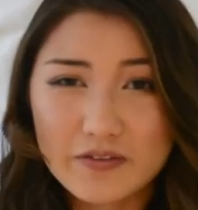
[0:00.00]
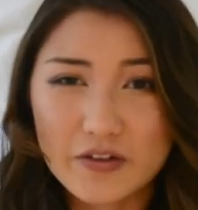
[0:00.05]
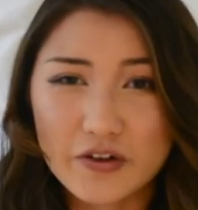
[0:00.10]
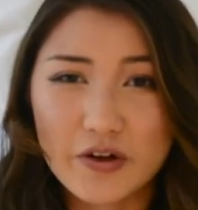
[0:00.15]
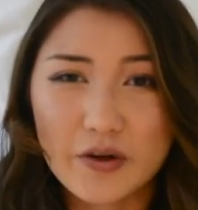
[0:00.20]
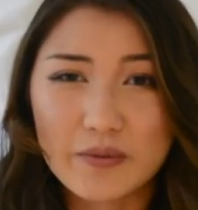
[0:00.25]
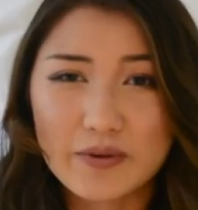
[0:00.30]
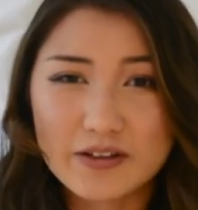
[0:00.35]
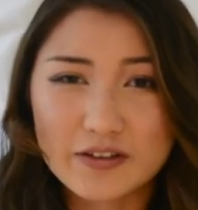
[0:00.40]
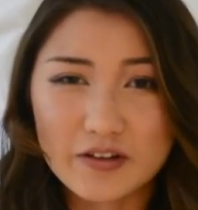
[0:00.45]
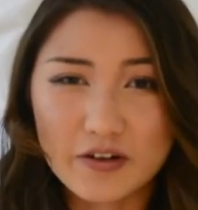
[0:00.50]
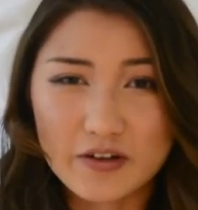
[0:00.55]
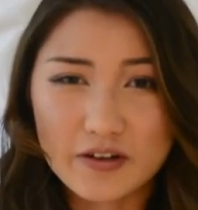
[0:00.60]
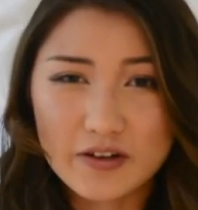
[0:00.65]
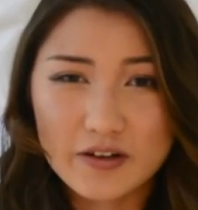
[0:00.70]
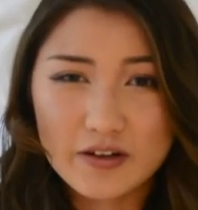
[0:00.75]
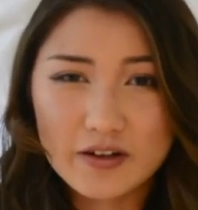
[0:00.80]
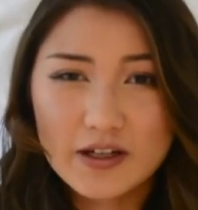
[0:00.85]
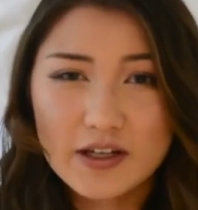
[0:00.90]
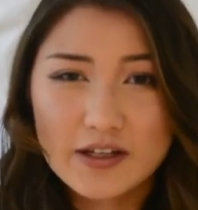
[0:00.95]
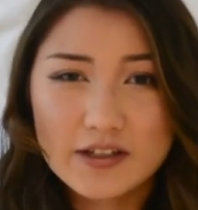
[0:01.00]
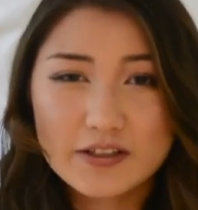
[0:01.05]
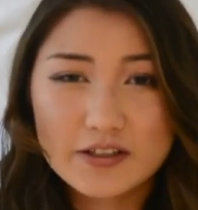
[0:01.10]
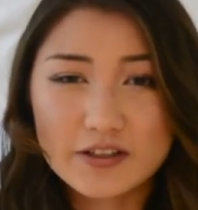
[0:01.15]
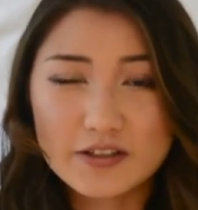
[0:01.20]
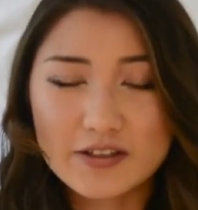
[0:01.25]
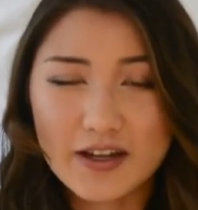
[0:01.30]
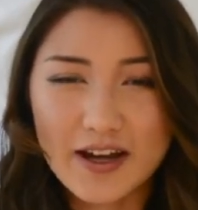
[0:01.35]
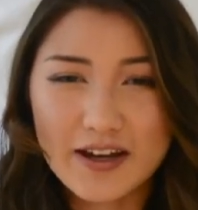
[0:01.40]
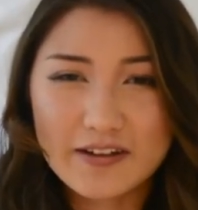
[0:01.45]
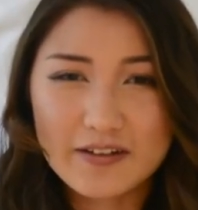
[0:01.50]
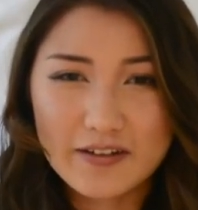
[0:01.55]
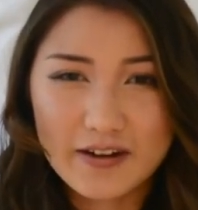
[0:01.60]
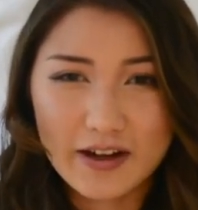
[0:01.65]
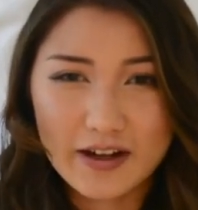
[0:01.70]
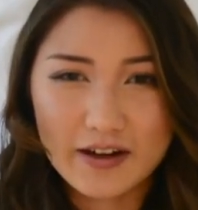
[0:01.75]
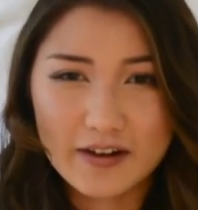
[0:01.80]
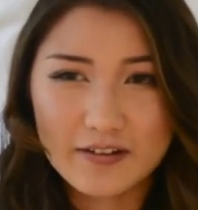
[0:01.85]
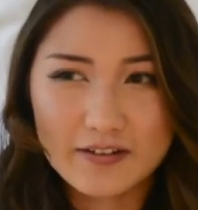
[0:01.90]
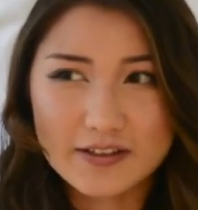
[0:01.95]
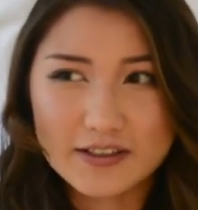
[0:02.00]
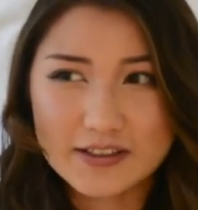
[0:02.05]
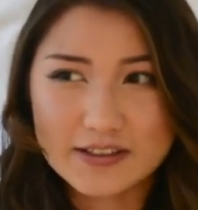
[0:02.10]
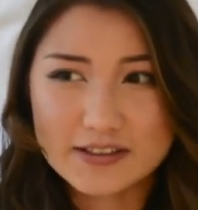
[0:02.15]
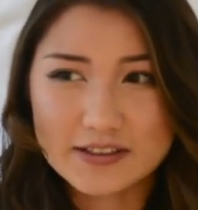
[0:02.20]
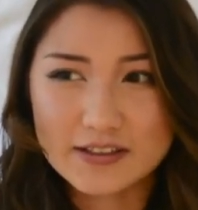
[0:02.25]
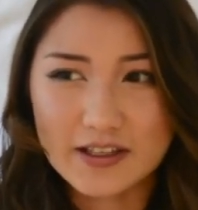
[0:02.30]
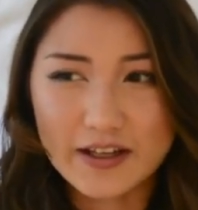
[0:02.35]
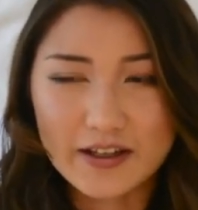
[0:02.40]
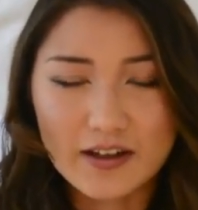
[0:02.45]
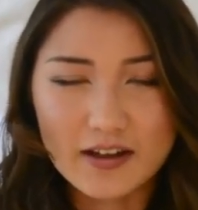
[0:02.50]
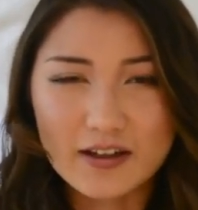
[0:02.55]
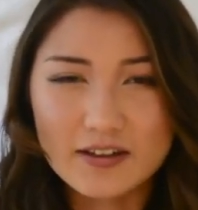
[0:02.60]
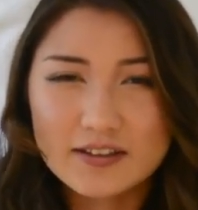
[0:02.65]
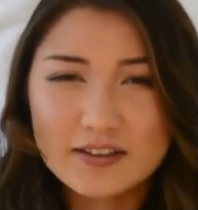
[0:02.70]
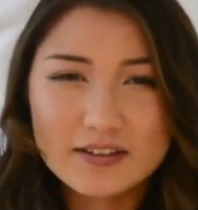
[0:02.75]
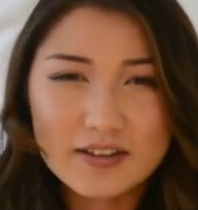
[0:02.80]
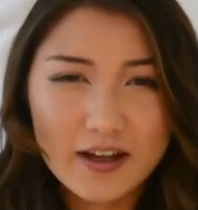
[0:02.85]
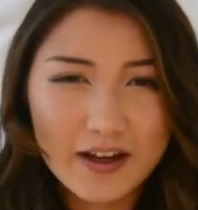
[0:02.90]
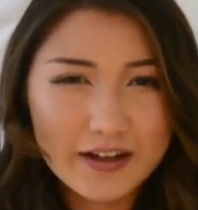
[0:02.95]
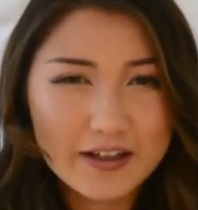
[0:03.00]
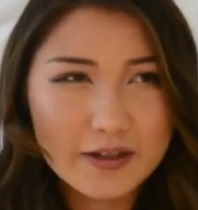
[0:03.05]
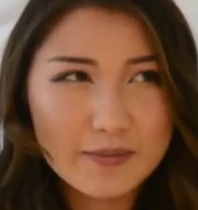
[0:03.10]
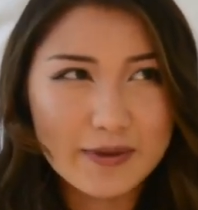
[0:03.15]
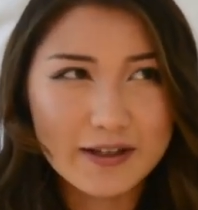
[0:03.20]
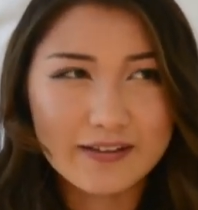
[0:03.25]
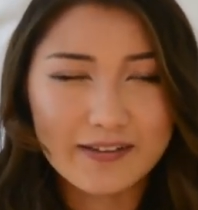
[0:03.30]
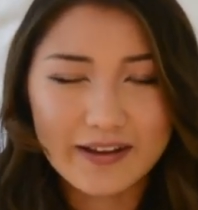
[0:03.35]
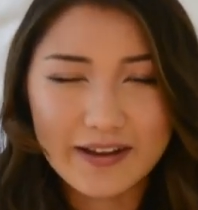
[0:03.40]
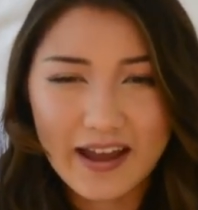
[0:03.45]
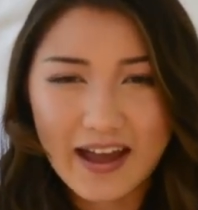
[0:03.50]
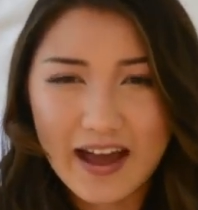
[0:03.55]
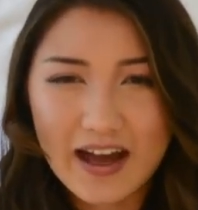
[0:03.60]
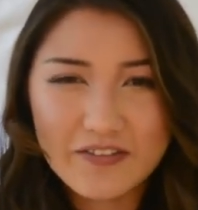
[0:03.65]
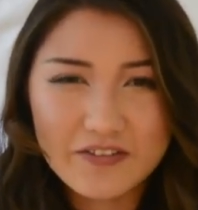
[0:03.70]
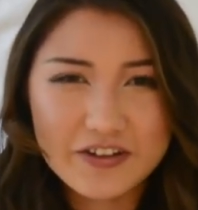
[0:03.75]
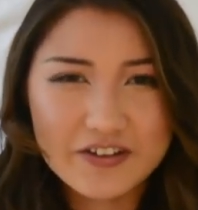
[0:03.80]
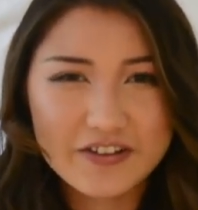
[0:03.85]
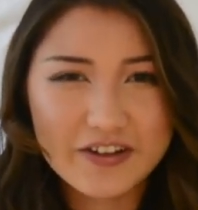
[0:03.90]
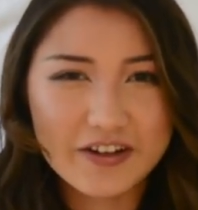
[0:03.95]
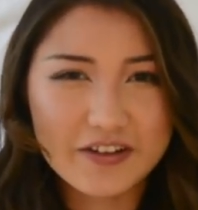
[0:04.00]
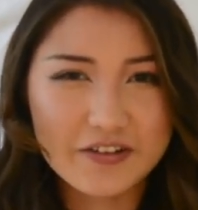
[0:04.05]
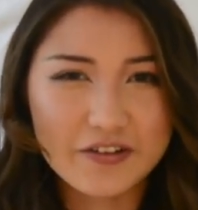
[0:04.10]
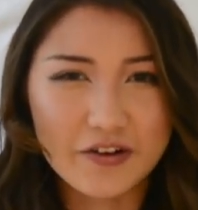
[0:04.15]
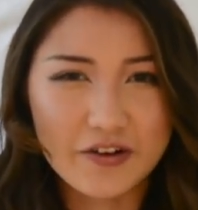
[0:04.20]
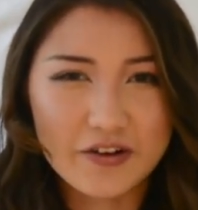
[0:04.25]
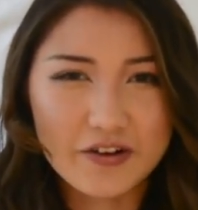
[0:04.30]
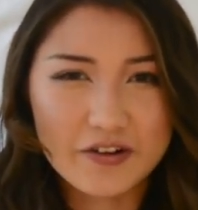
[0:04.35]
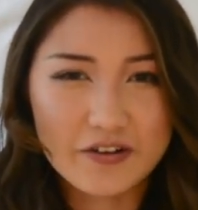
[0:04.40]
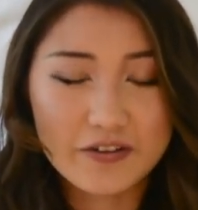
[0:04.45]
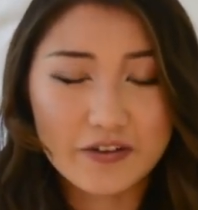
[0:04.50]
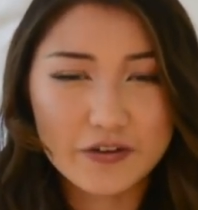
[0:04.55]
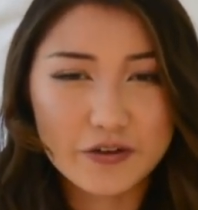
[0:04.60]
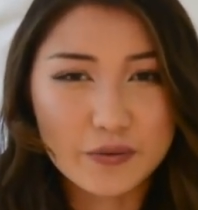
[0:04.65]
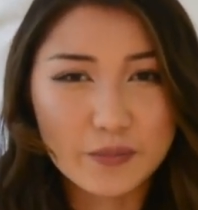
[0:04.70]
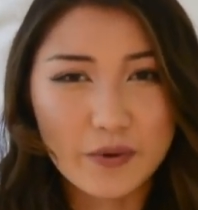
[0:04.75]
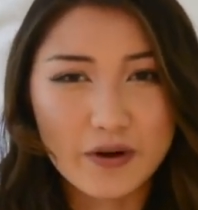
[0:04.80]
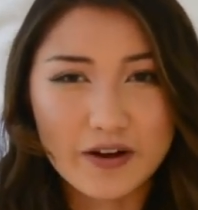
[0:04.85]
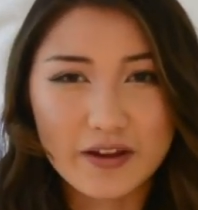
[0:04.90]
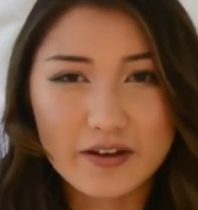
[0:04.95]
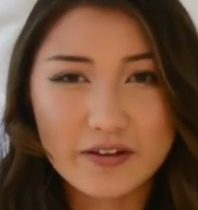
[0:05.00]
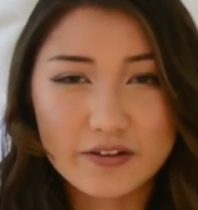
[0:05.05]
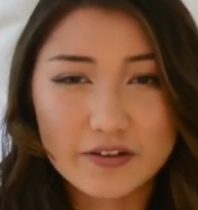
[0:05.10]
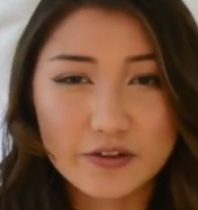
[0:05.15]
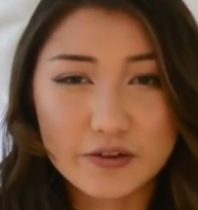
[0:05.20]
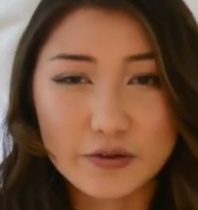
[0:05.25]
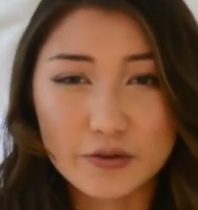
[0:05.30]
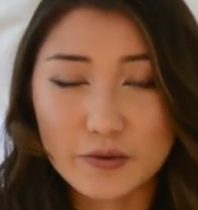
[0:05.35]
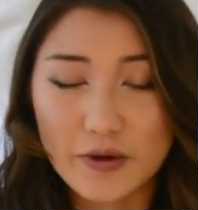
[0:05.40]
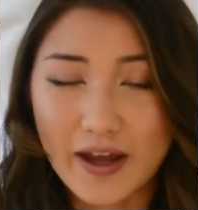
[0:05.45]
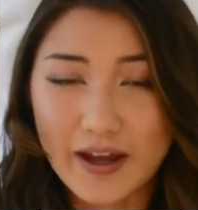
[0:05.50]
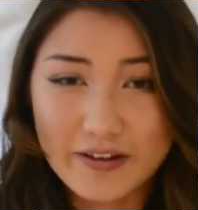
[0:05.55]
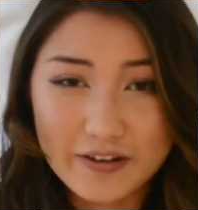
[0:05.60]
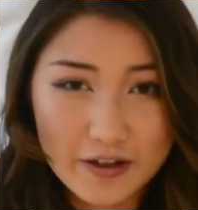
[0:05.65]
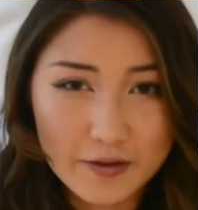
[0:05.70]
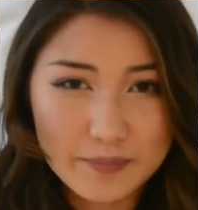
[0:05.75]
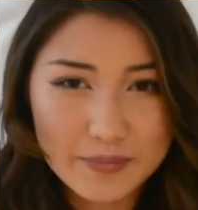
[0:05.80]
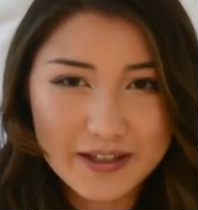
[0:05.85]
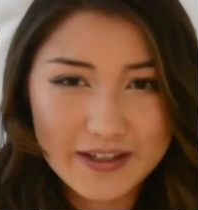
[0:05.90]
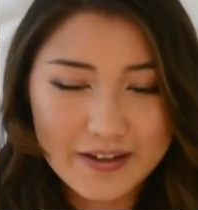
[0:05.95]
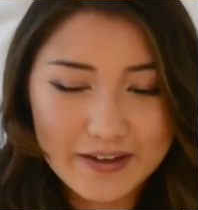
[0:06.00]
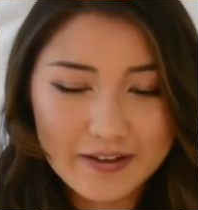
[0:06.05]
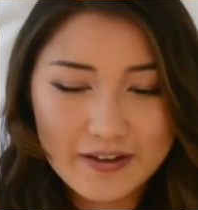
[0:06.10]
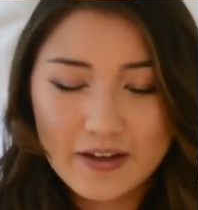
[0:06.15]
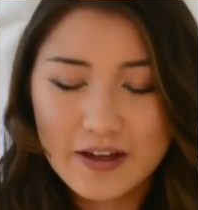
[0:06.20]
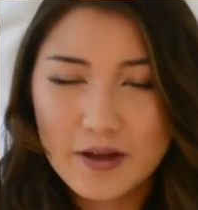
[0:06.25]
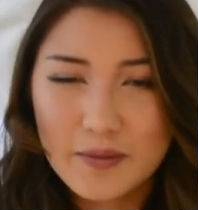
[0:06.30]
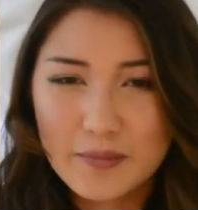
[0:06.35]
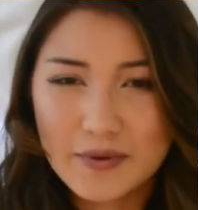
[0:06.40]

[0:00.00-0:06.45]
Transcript: if you're going darker, to dye your hair just like a tiny bit, like half a shade darker than you want it to end up being,